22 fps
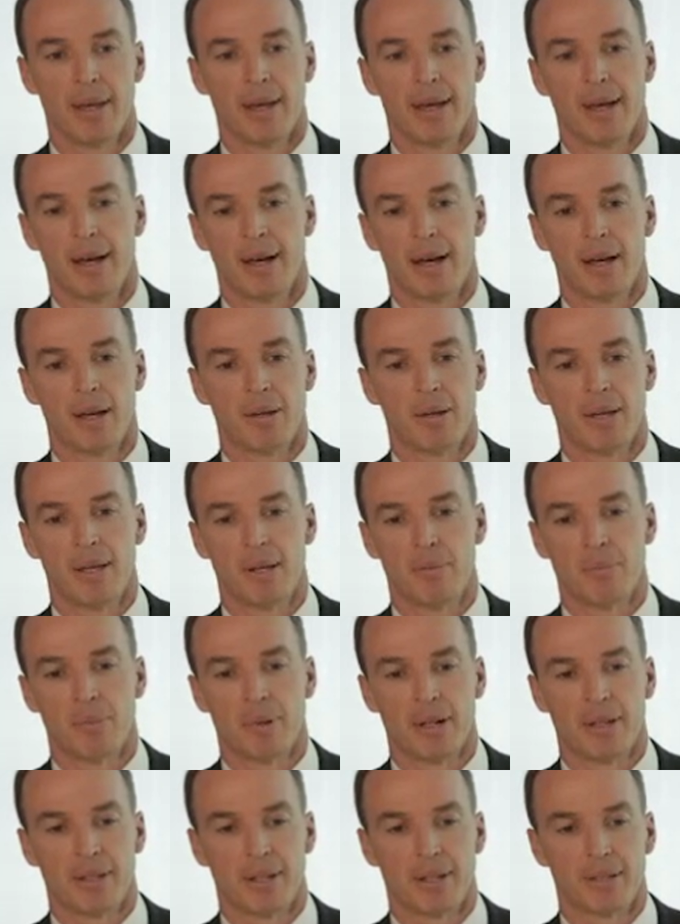and
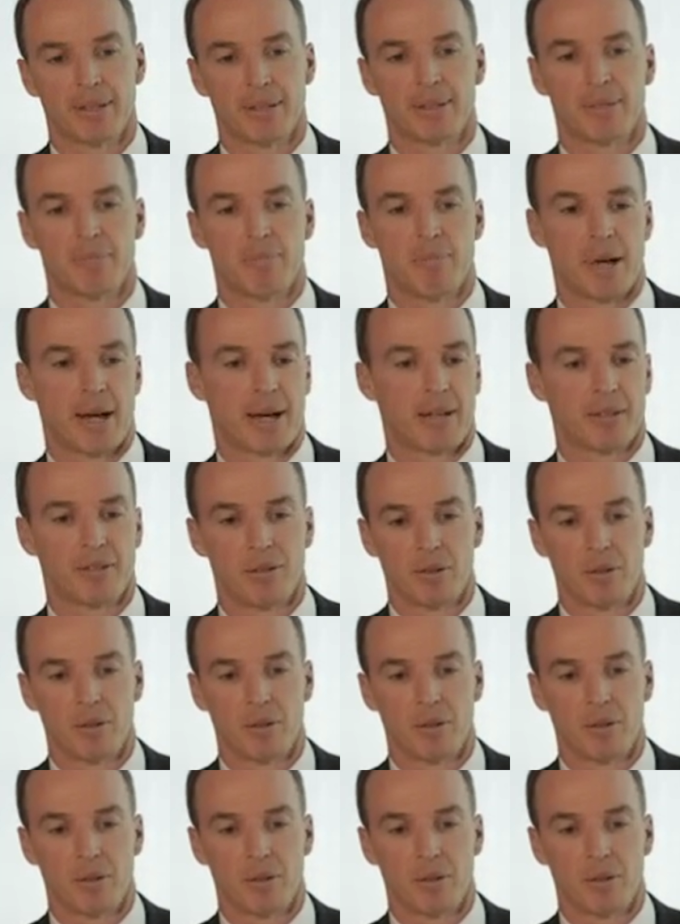by that math,